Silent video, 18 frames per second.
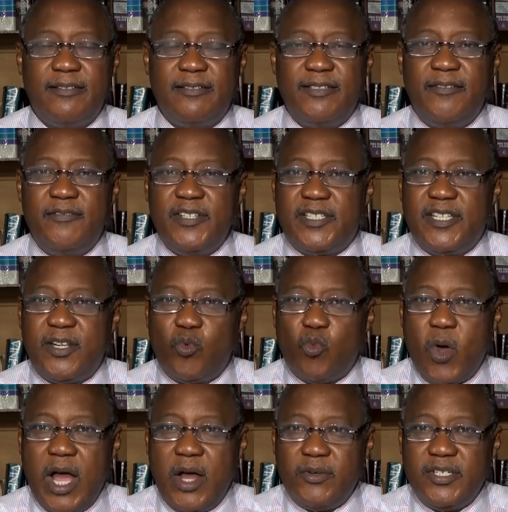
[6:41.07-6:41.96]
David
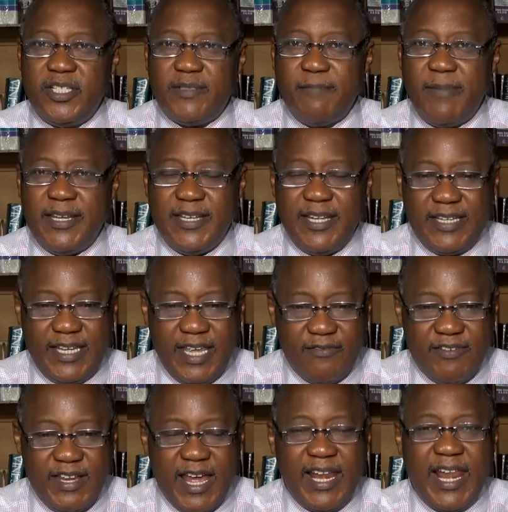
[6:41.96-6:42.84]
said, wow, these men, they
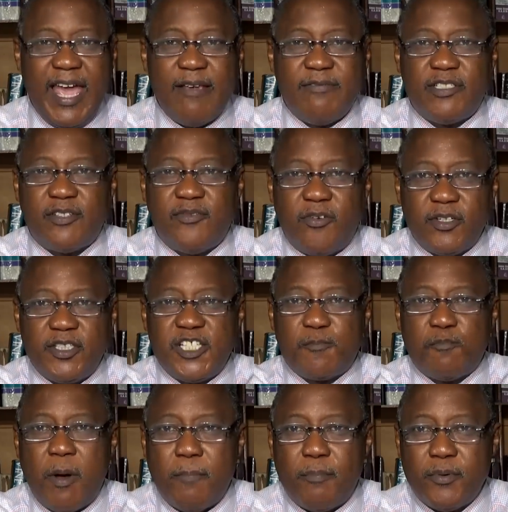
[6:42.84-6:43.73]
gave their lives for
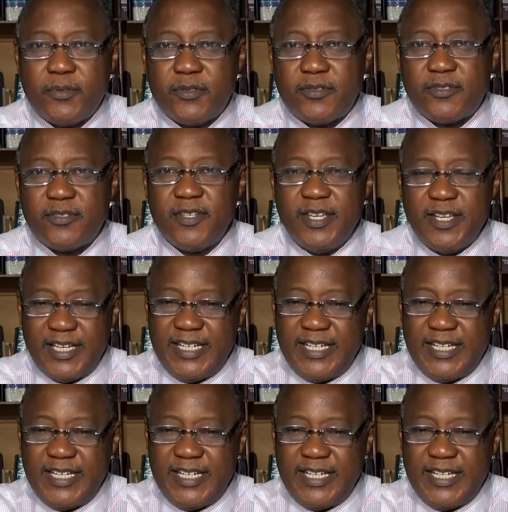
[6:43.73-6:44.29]
this purpose.